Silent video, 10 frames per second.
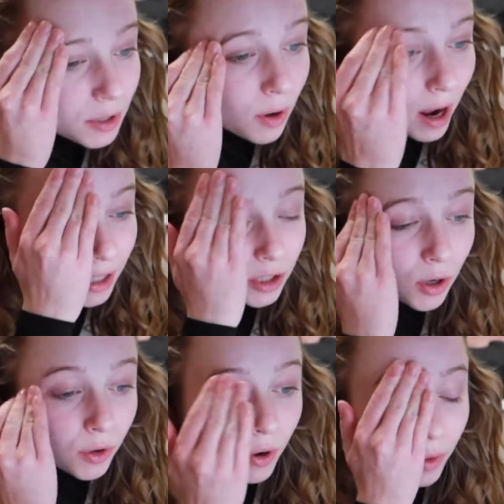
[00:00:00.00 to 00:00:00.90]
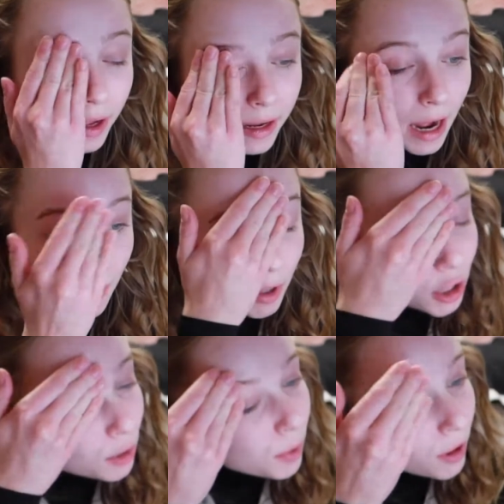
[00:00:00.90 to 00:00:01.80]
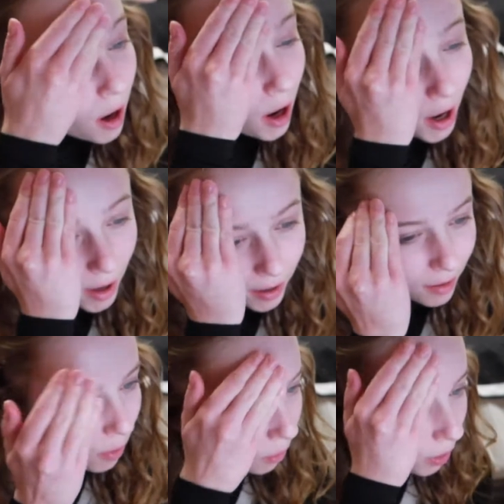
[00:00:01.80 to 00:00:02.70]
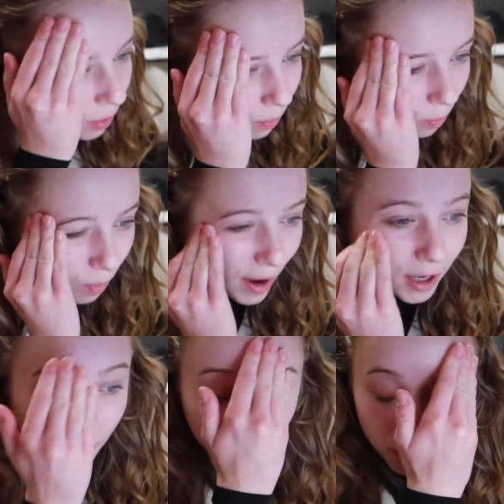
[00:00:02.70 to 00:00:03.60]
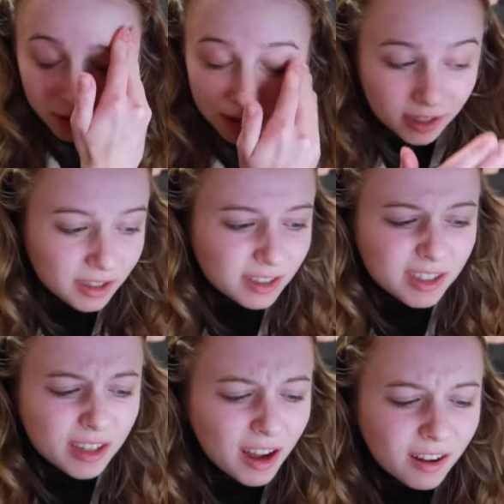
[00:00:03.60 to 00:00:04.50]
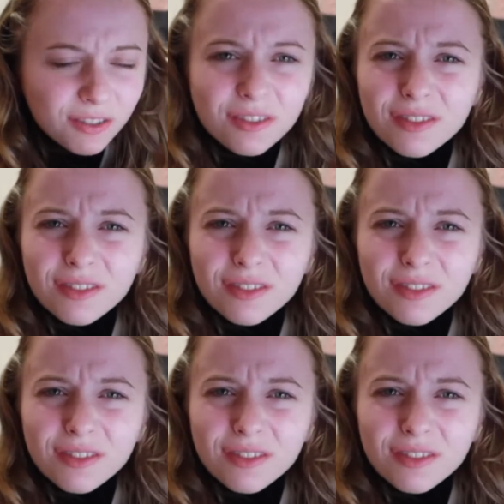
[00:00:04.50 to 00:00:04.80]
so I don't know like how much to put on or where to put stuff,